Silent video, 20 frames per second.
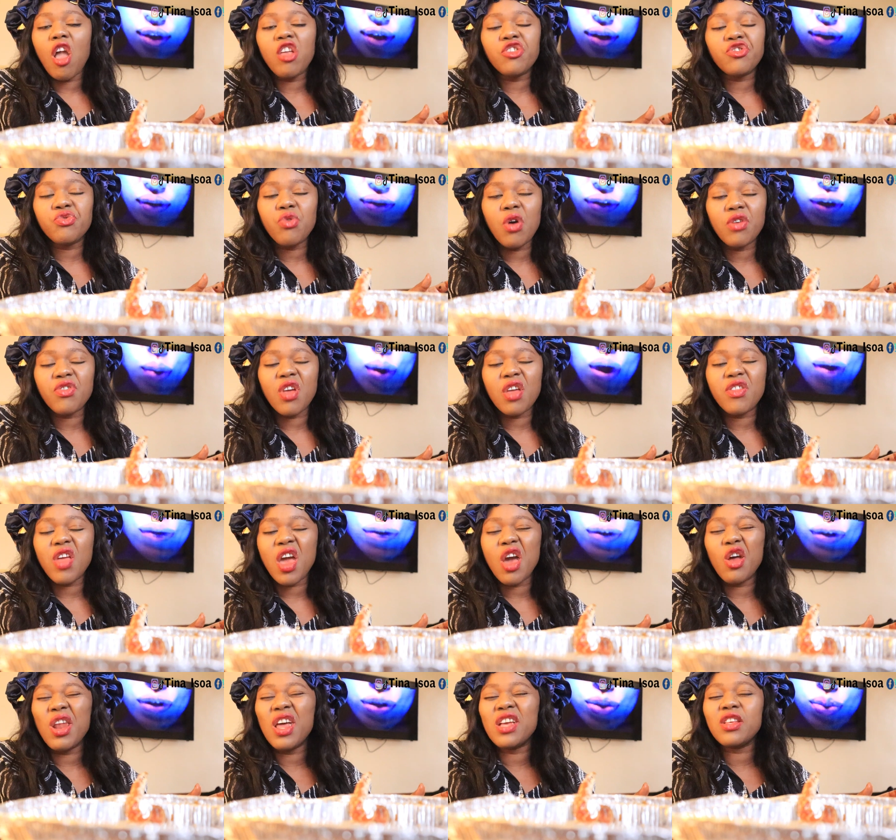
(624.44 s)
It's 200
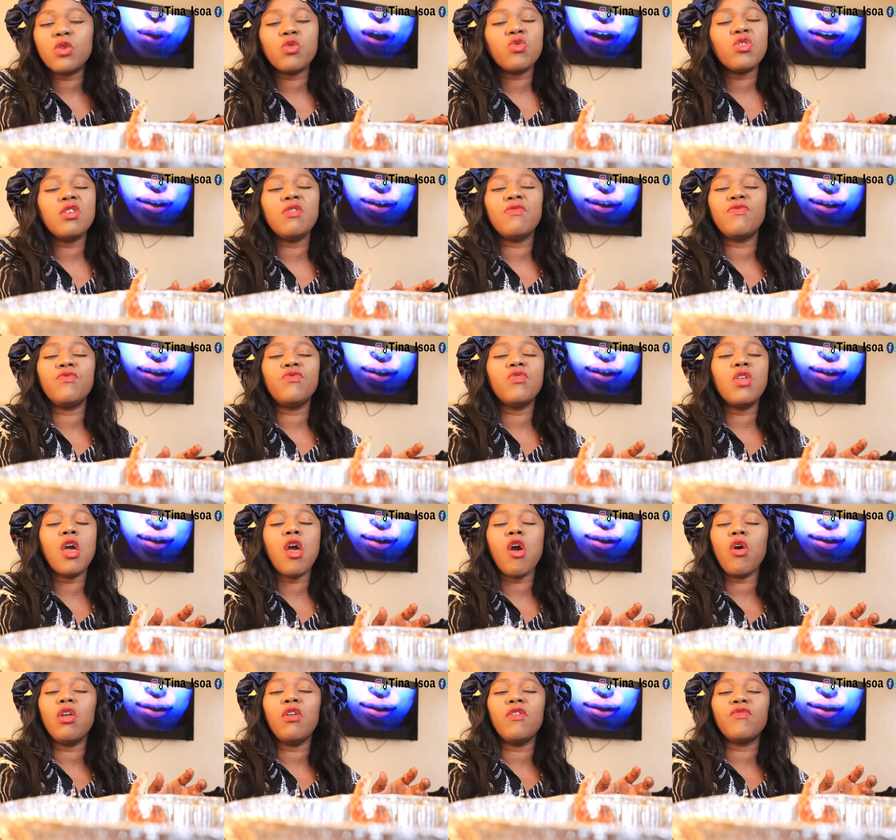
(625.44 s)
naira. Less if
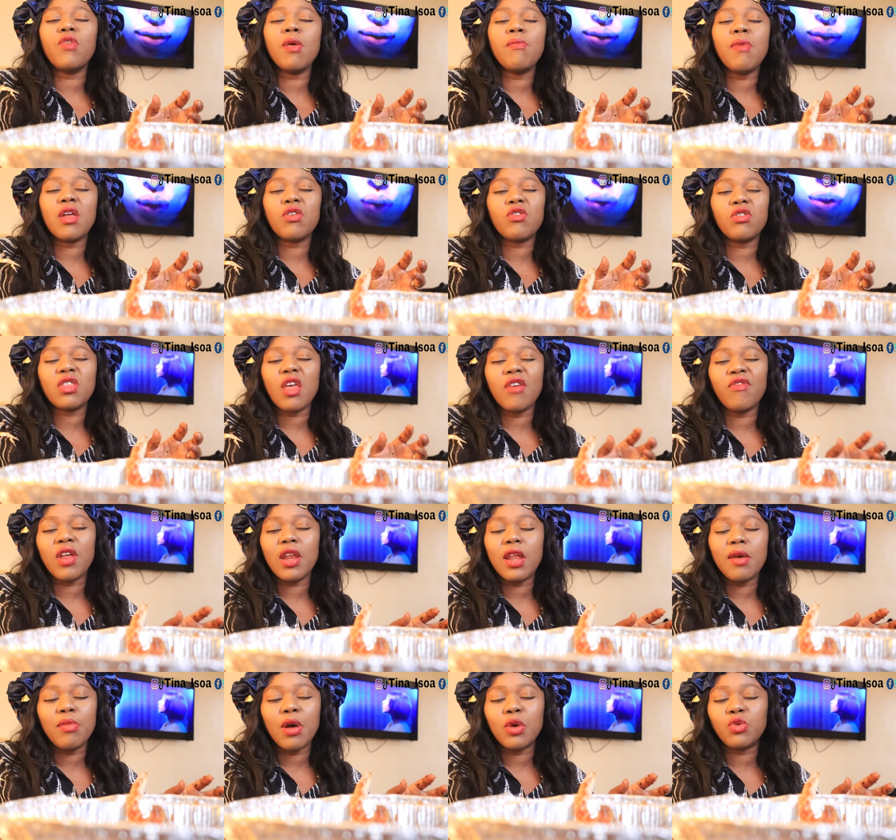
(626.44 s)
all of them are not
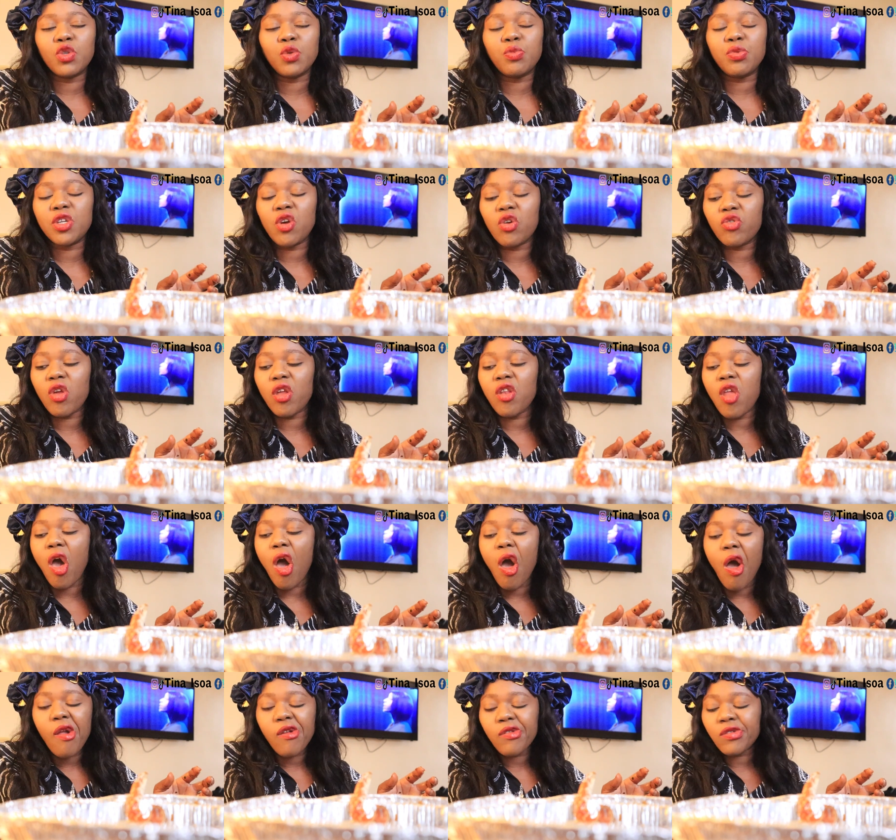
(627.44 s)
available, I will spray 100
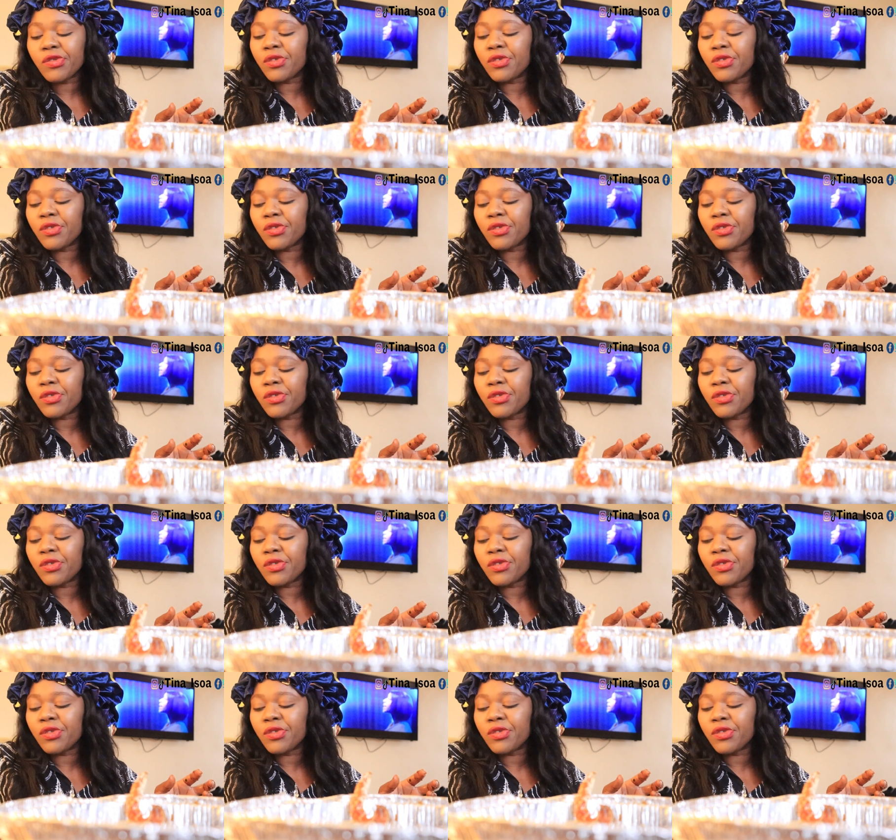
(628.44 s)
naira.